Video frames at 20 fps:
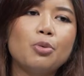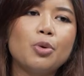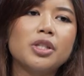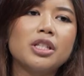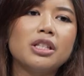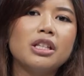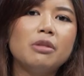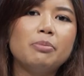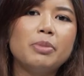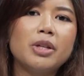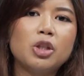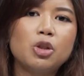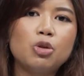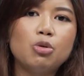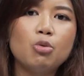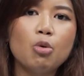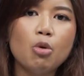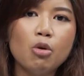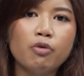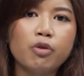was a little bit
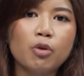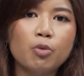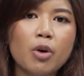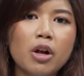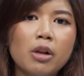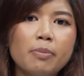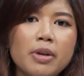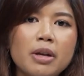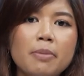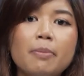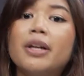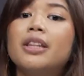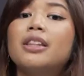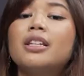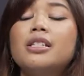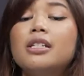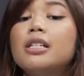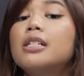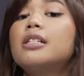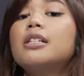too overwhelming, but
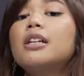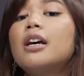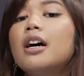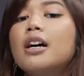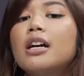this is